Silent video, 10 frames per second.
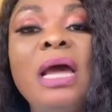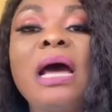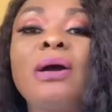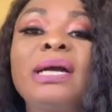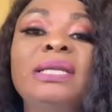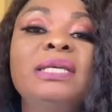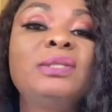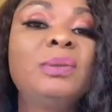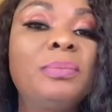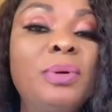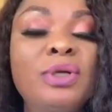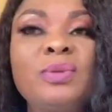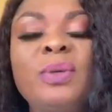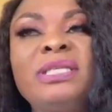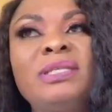How can they
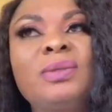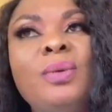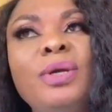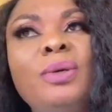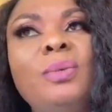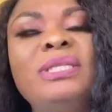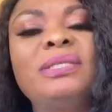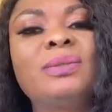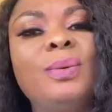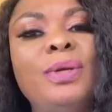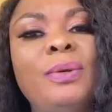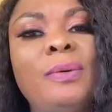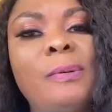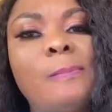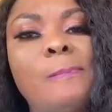support? What is going on? What is going on?